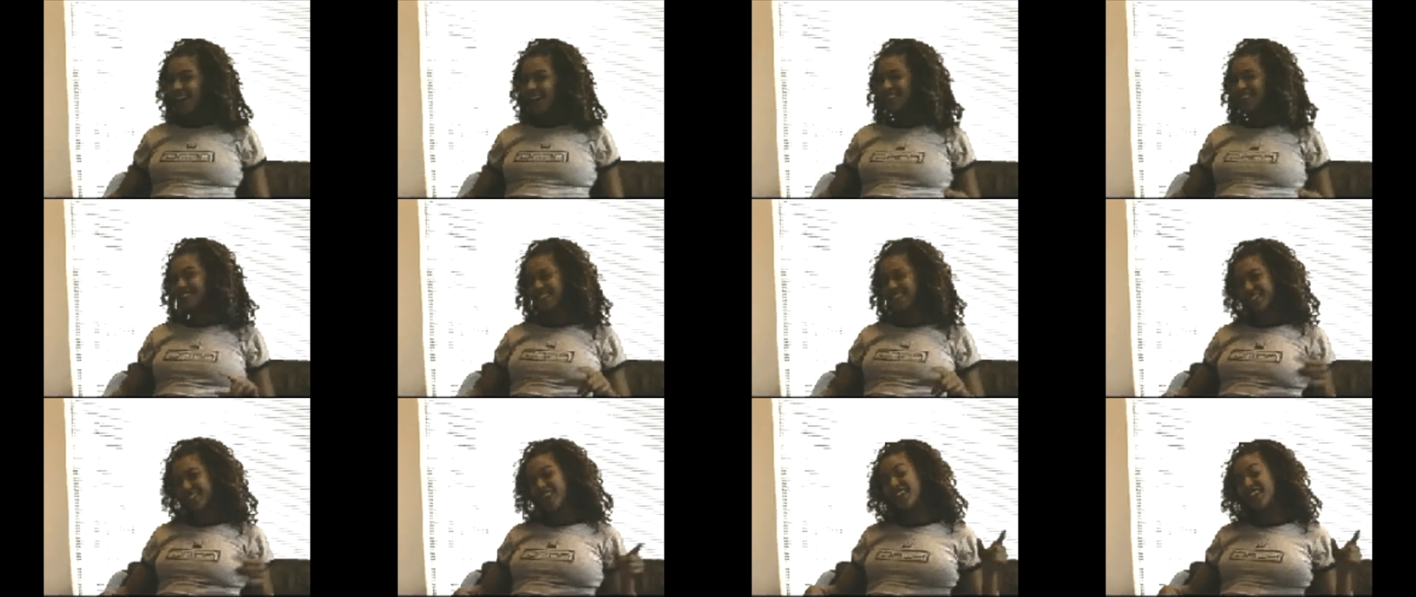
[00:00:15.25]

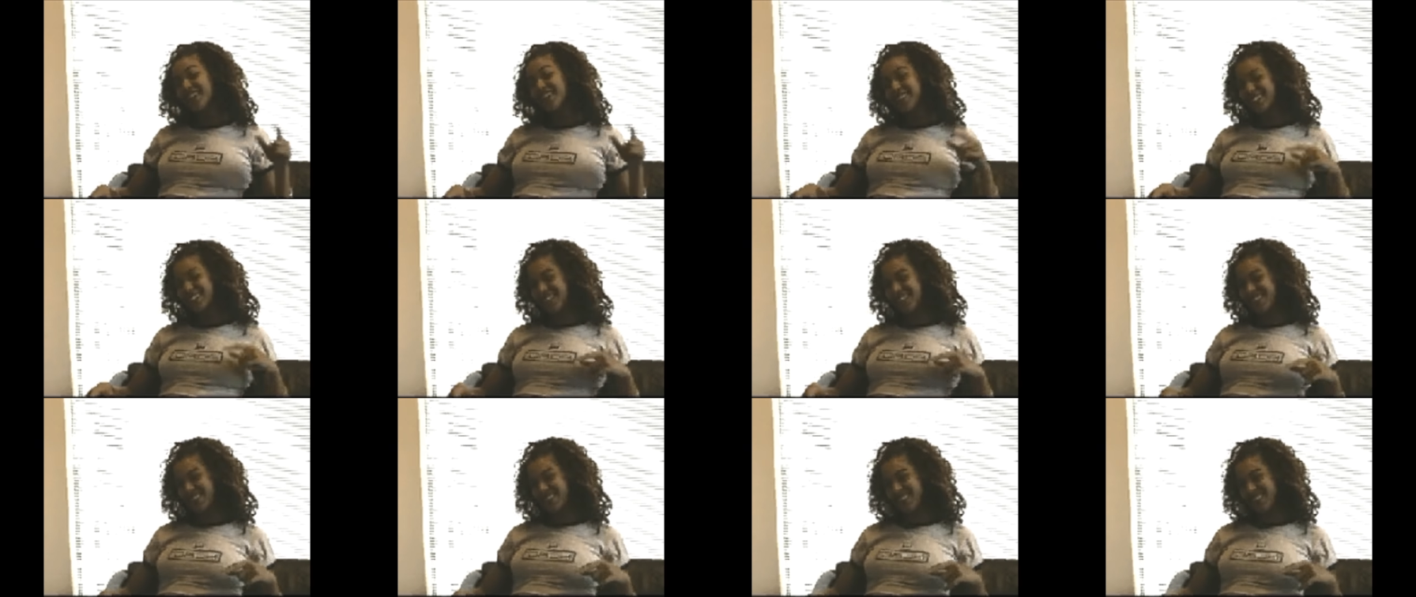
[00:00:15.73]
I just
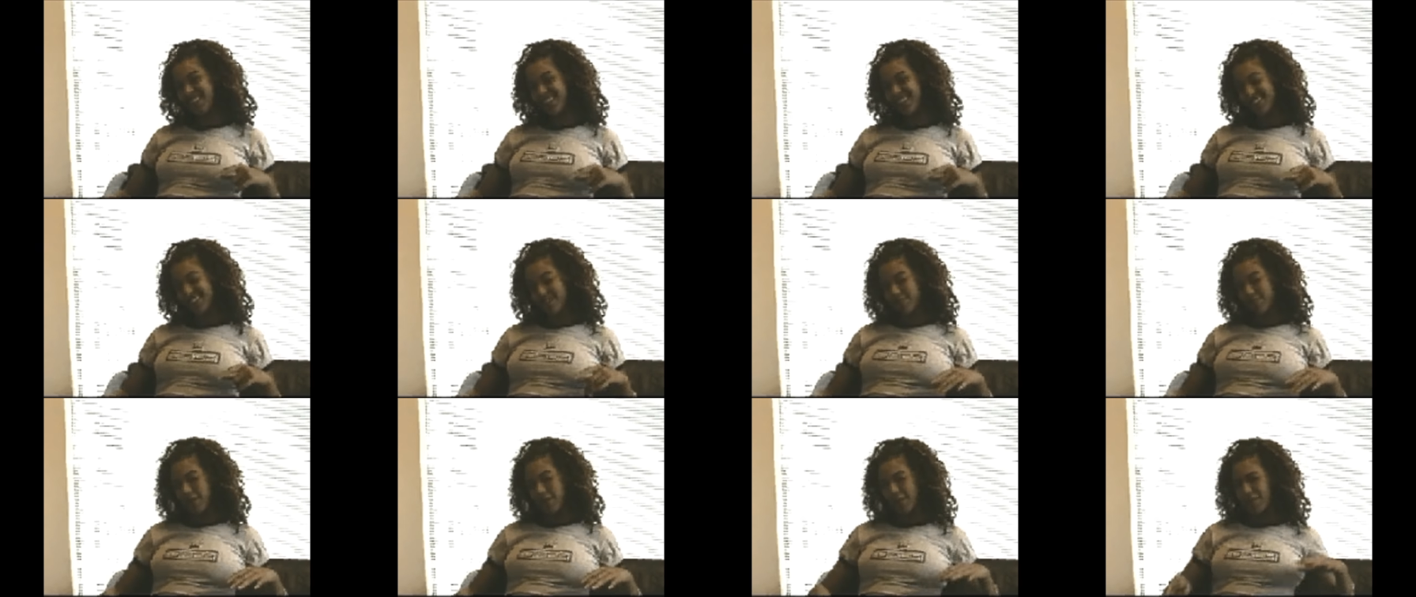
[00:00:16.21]
turned
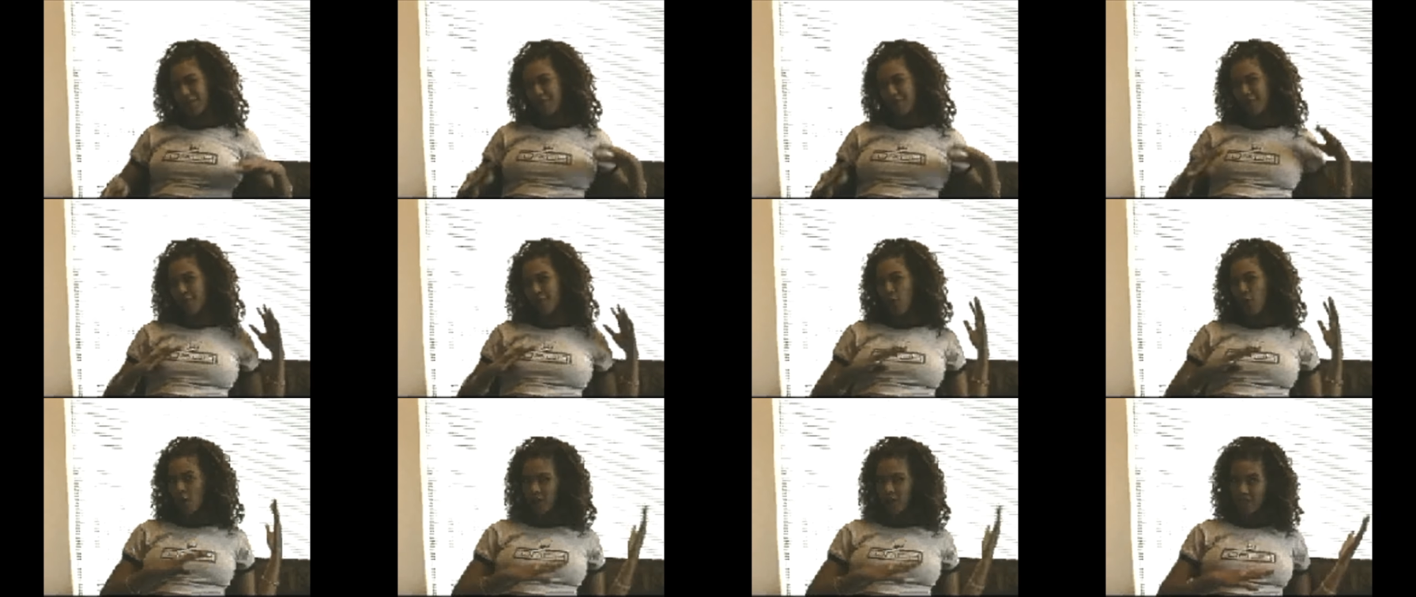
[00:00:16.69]
16 about
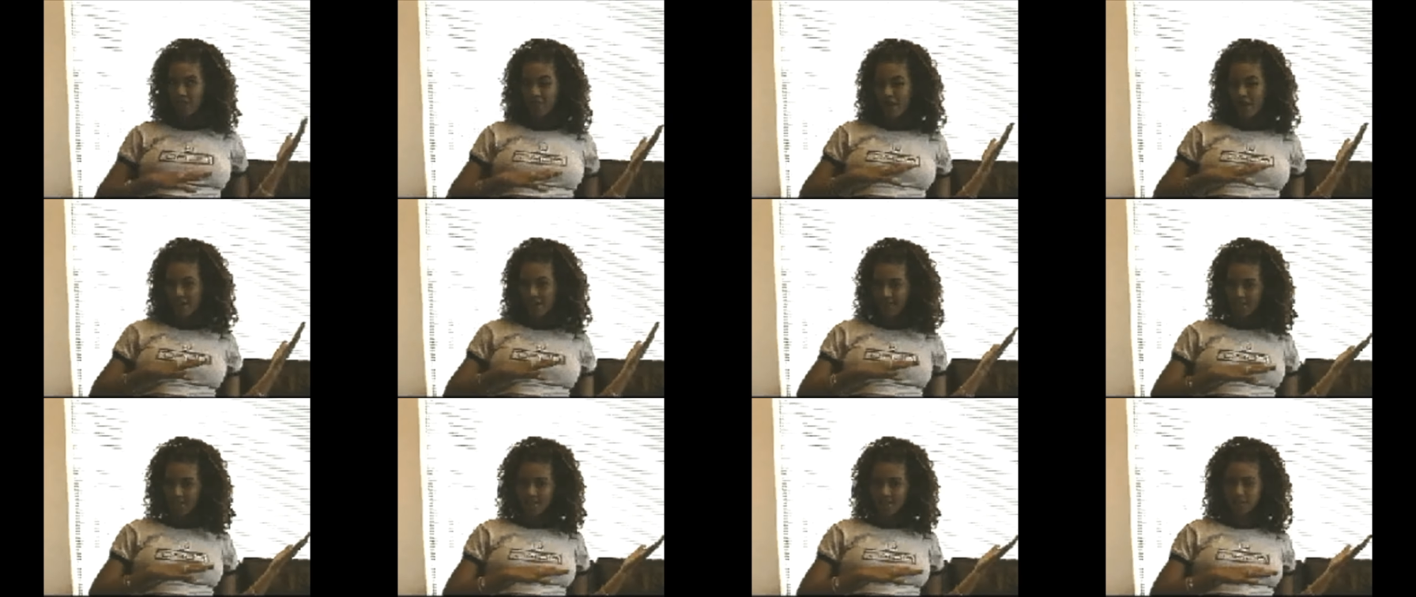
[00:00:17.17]
four or
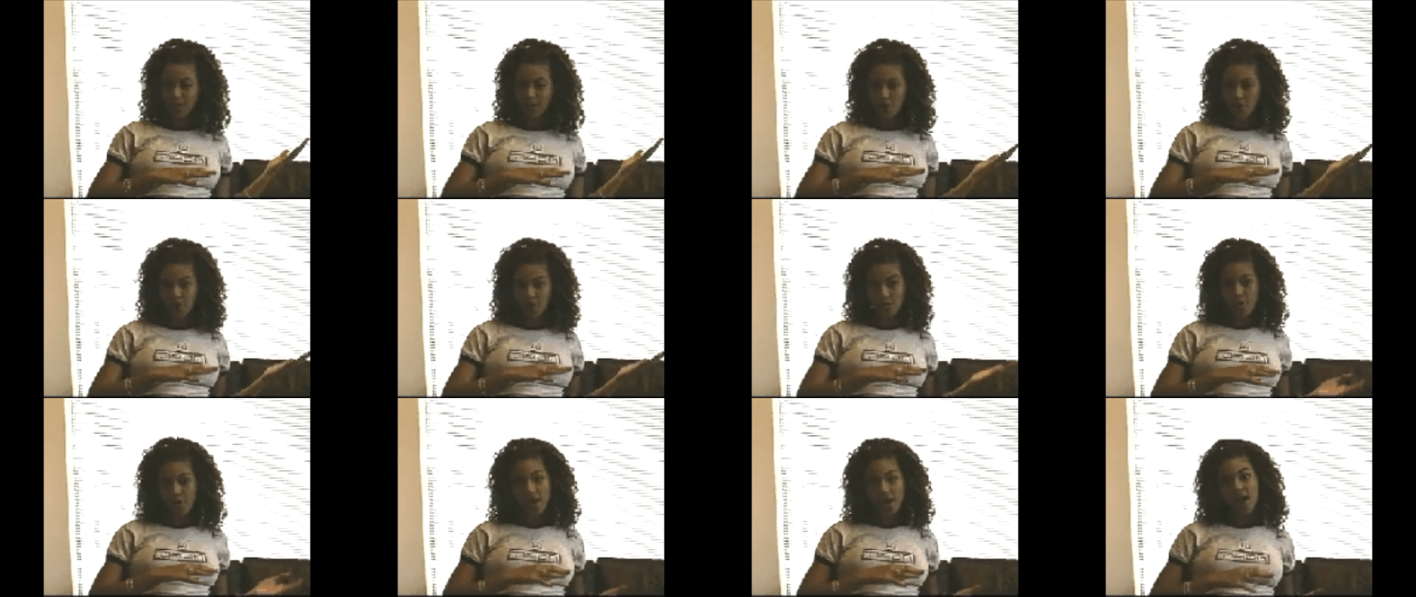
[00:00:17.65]
five days
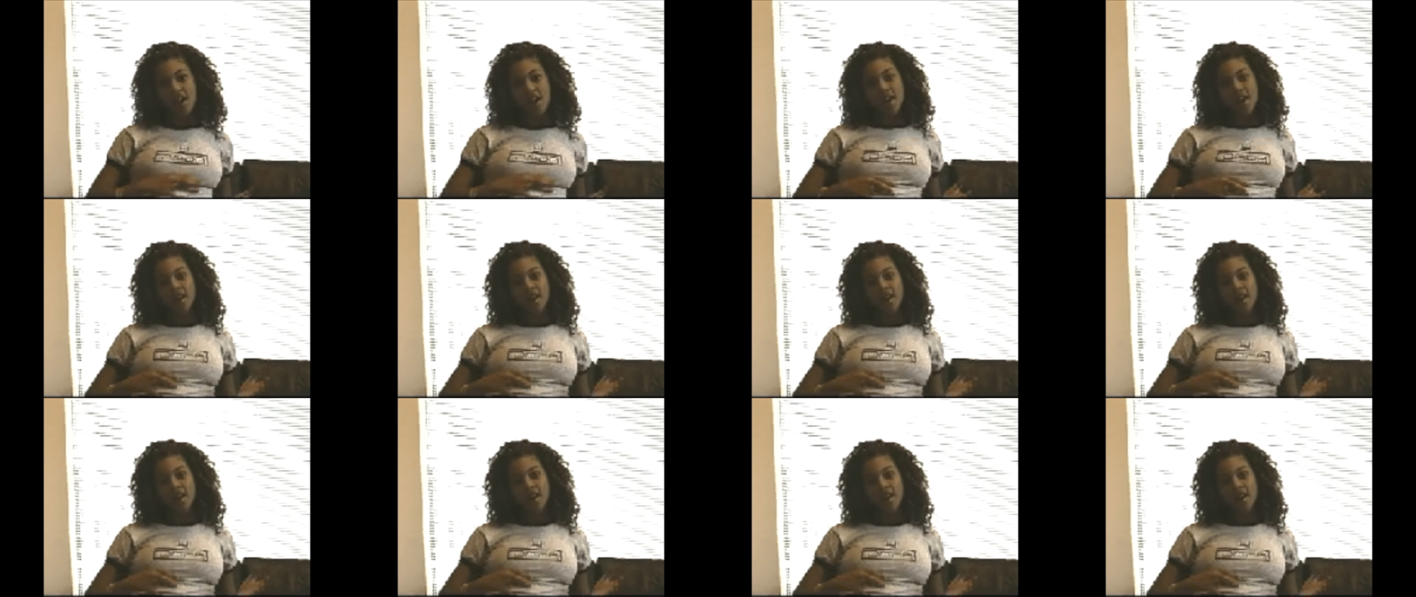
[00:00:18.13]
ago.